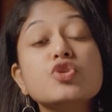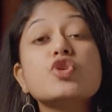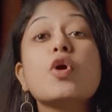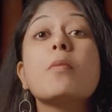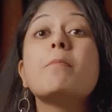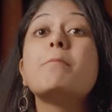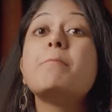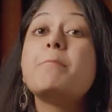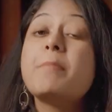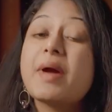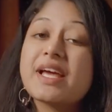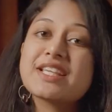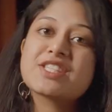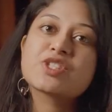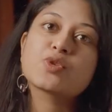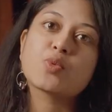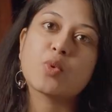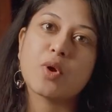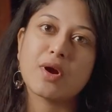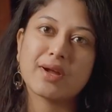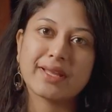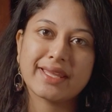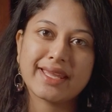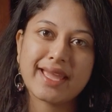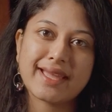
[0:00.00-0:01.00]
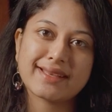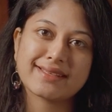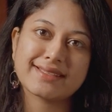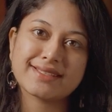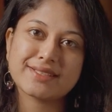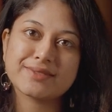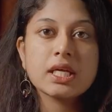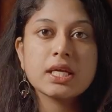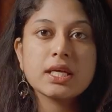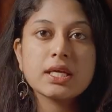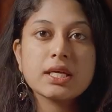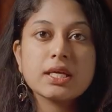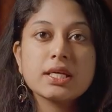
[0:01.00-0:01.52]
your best work yet.
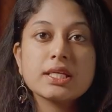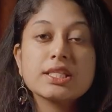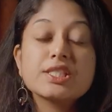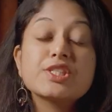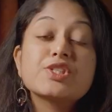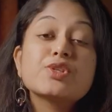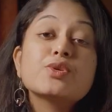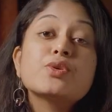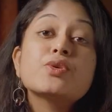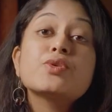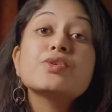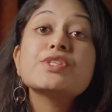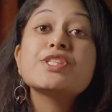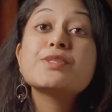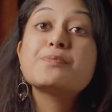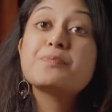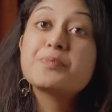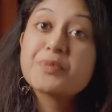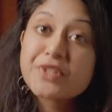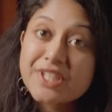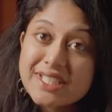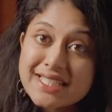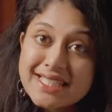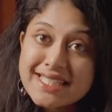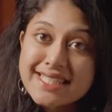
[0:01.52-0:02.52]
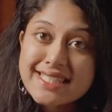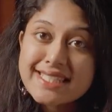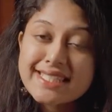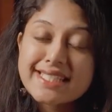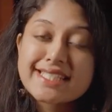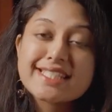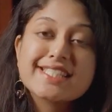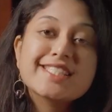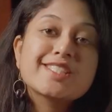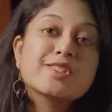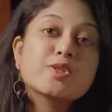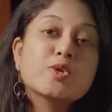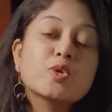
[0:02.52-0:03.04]
Zoho Sprints
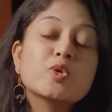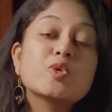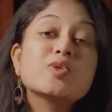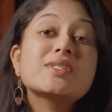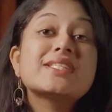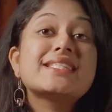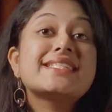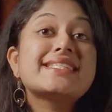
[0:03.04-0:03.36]
is Zoho's